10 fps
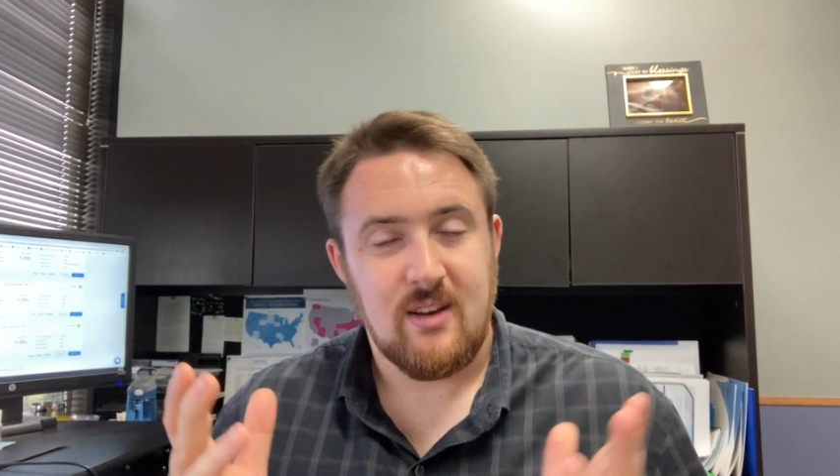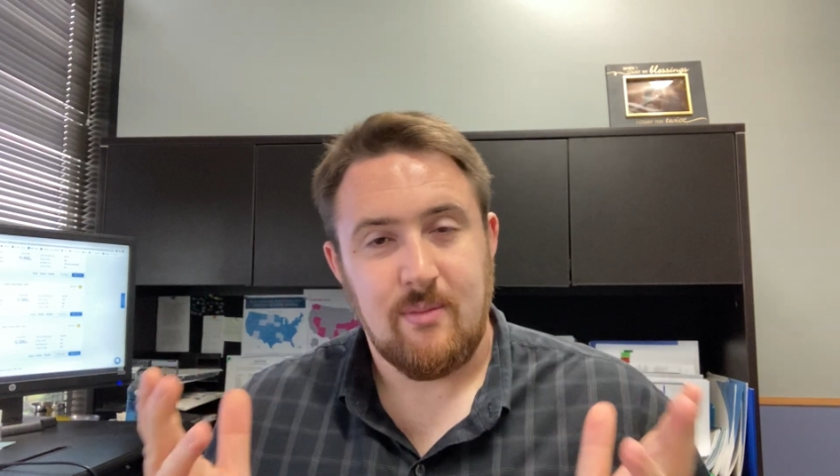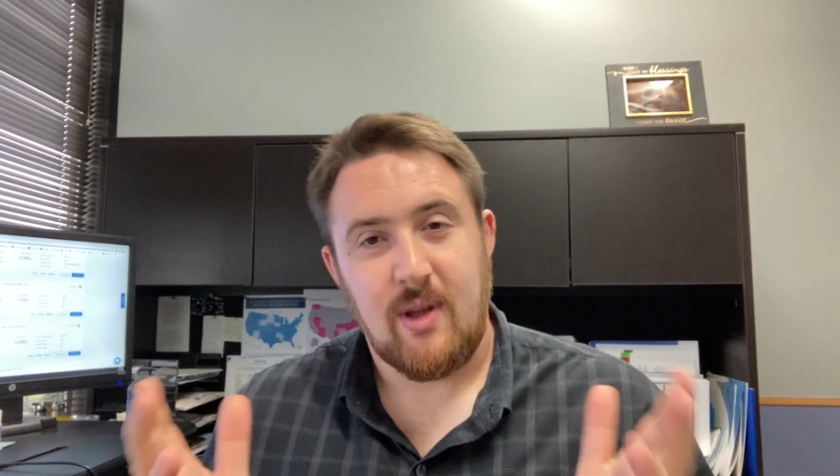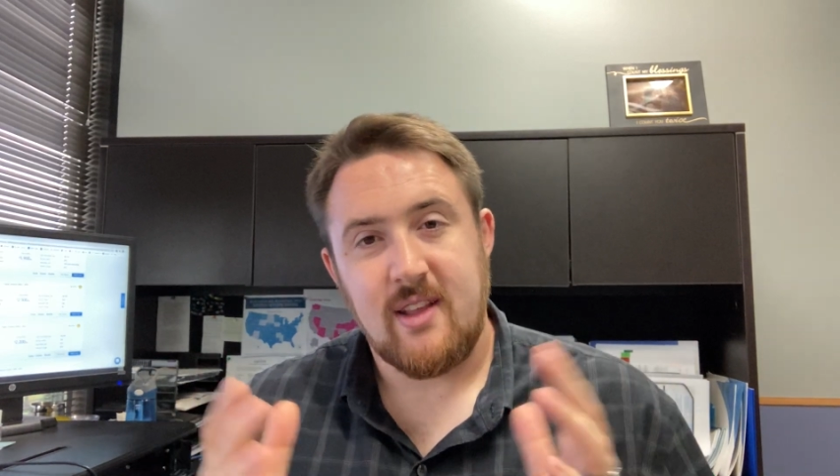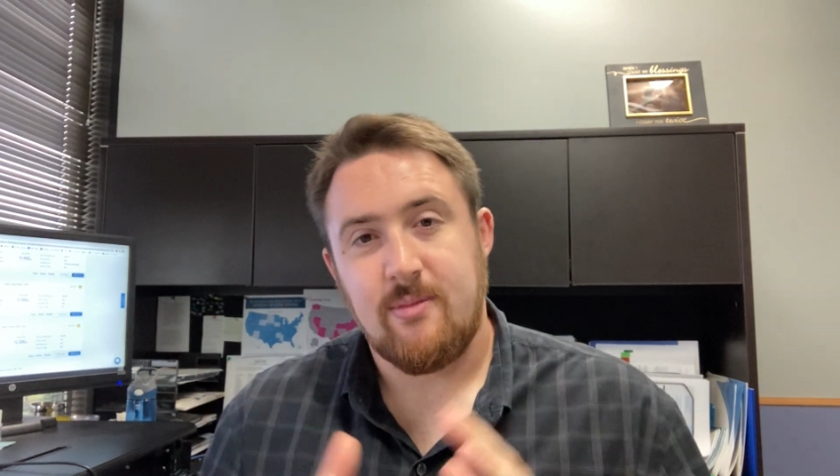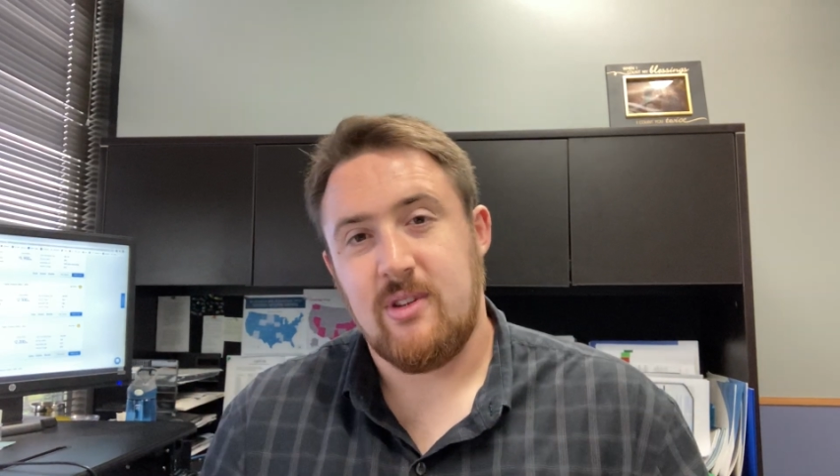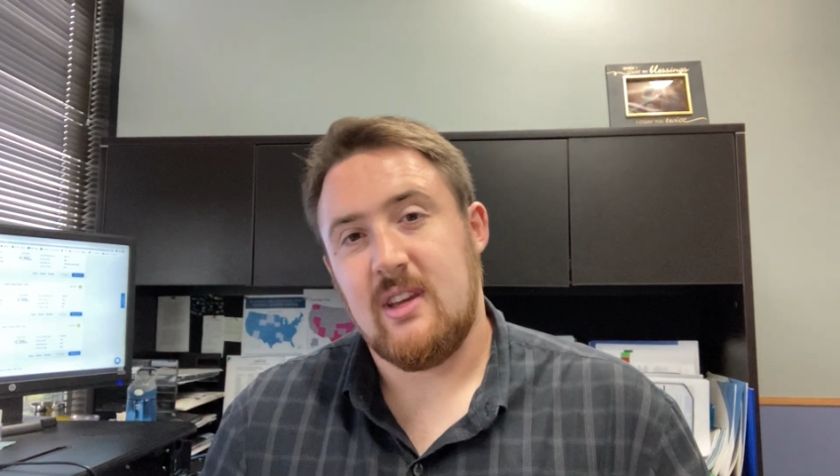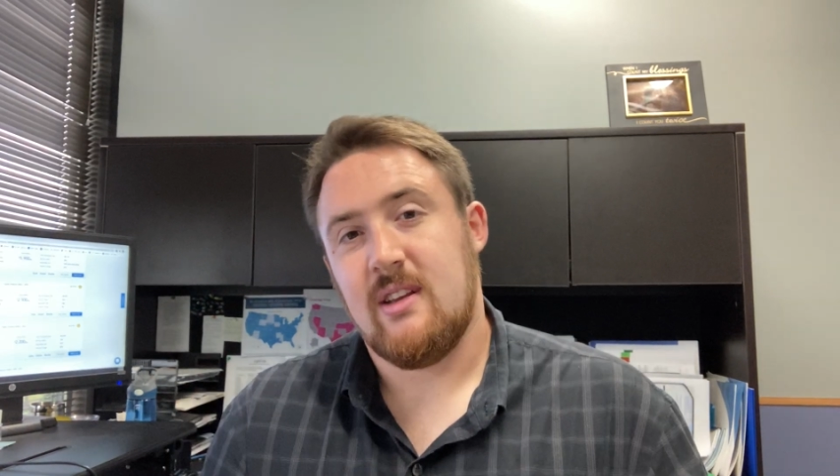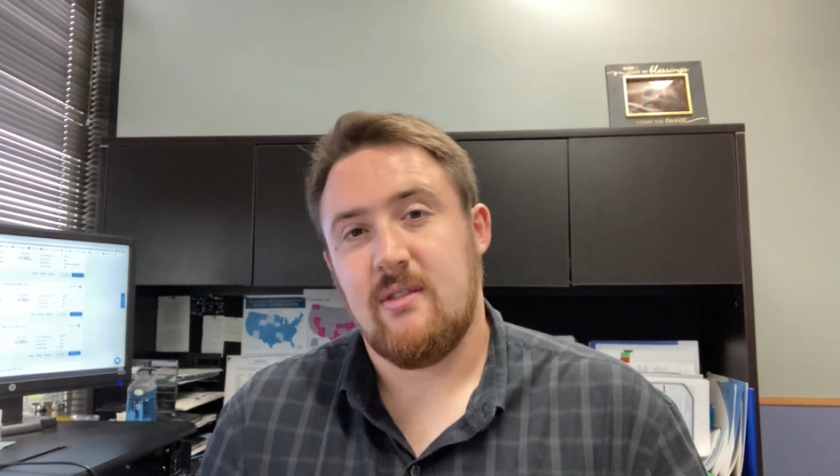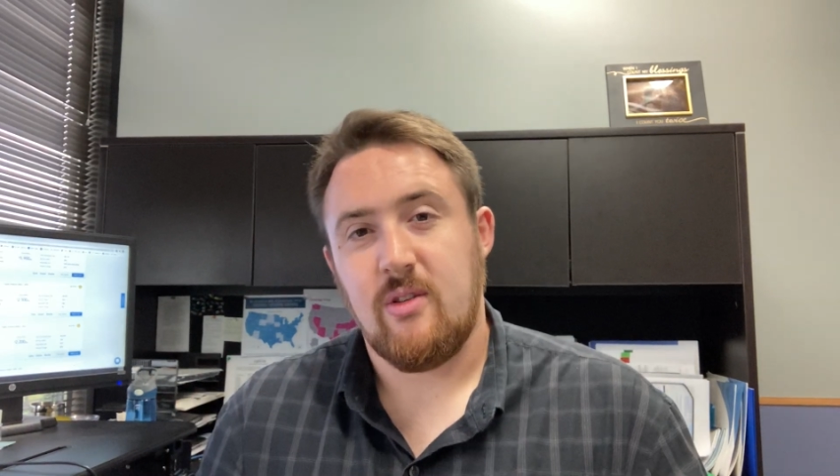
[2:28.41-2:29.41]
impossible to
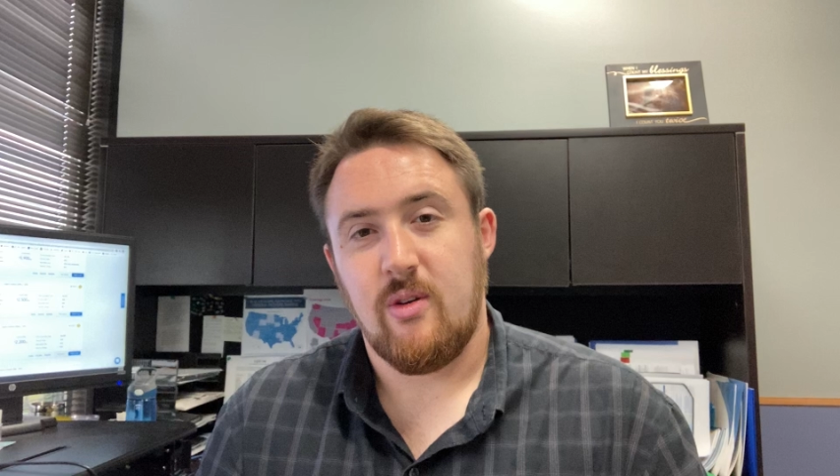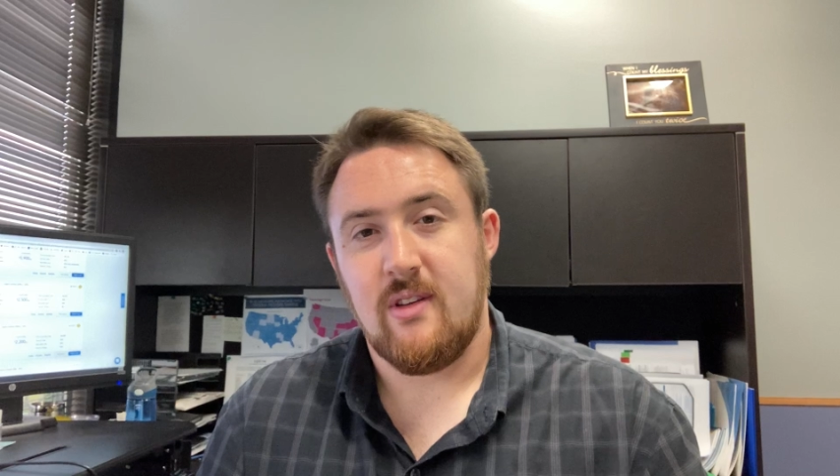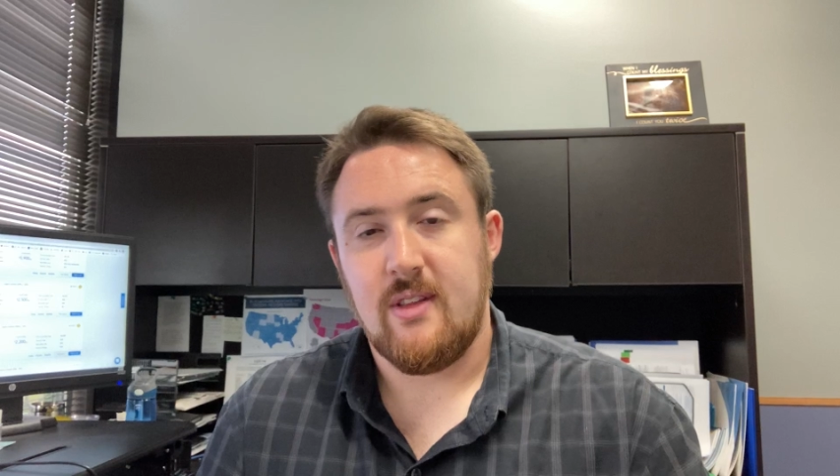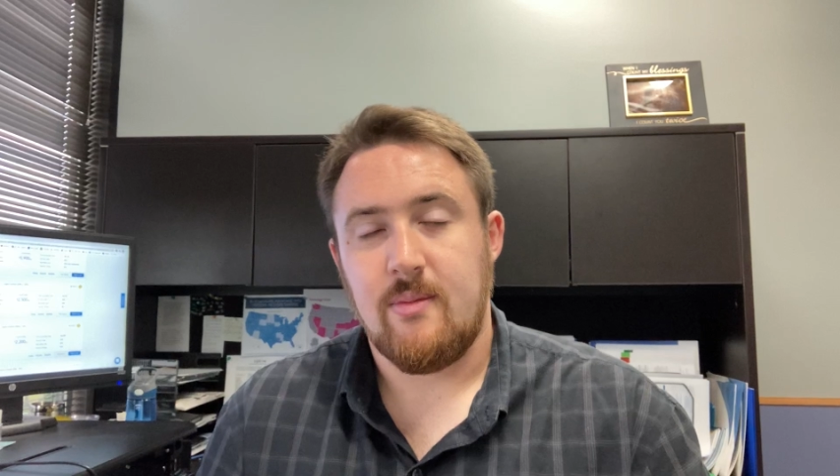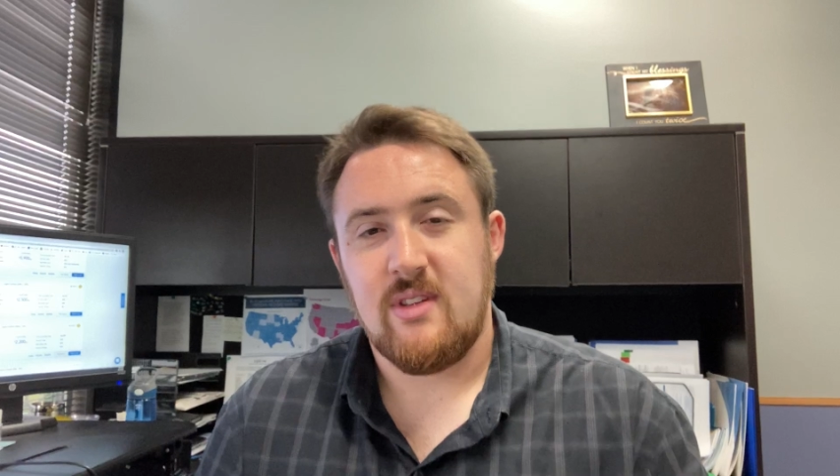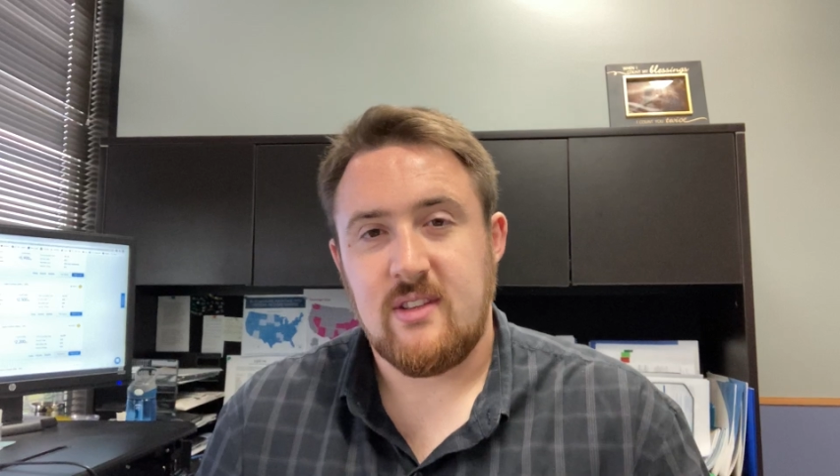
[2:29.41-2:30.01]
get a hold of them.